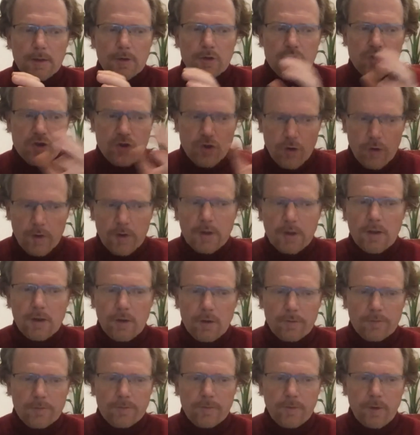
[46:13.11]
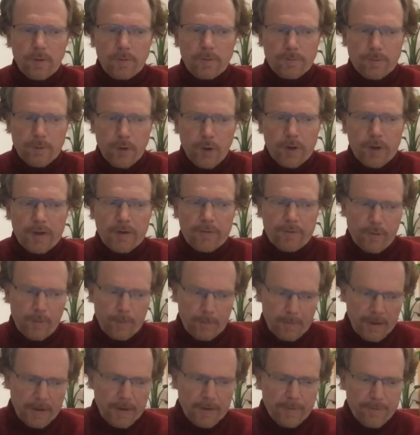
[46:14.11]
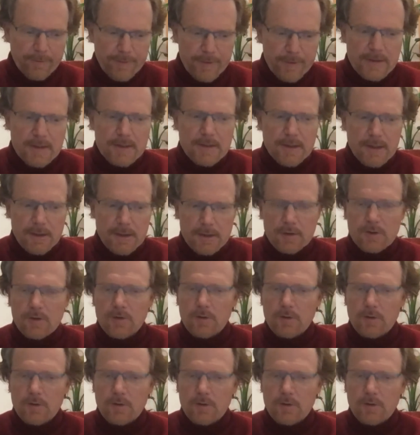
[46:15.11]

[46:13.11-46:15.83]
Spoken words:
journey of learning from being a physicist